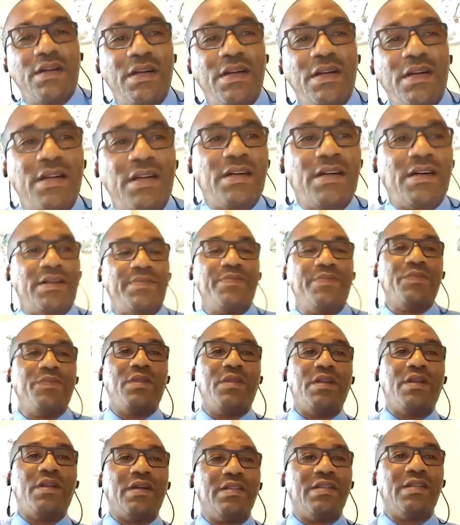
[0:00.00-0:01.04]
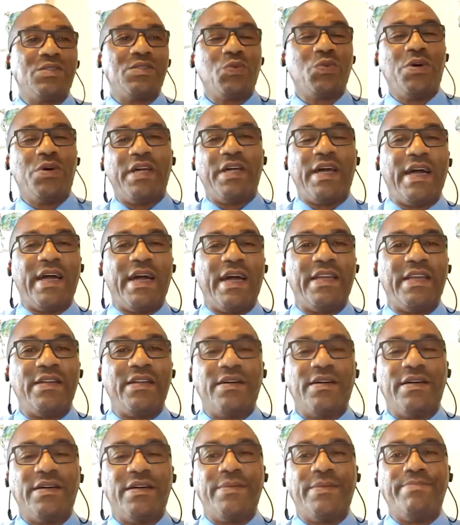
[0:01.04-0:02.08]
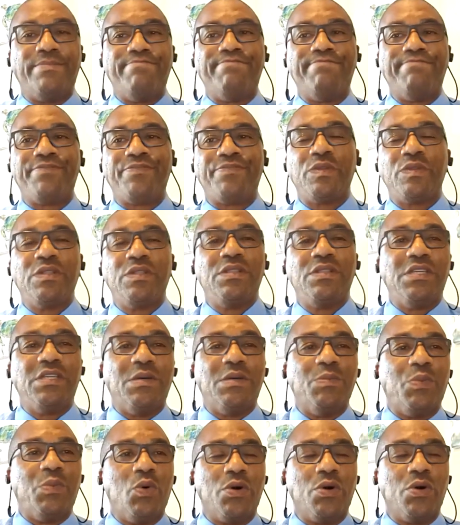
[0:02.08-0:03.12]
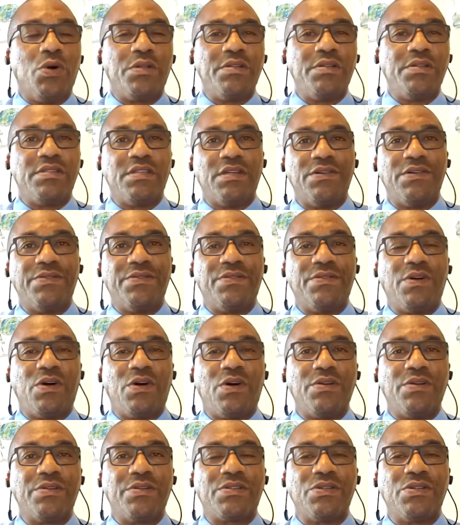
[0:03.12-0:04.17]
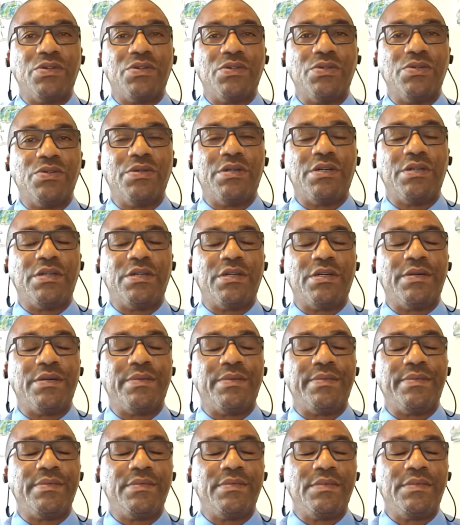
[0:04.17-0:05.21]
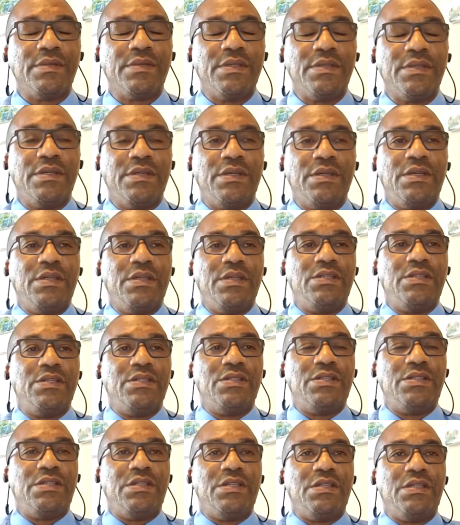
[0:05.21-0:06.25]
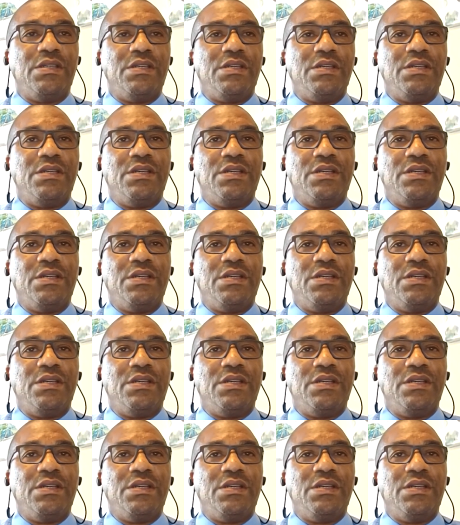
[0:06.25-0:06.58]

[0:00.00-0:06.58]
I just wanted to add the importance of also the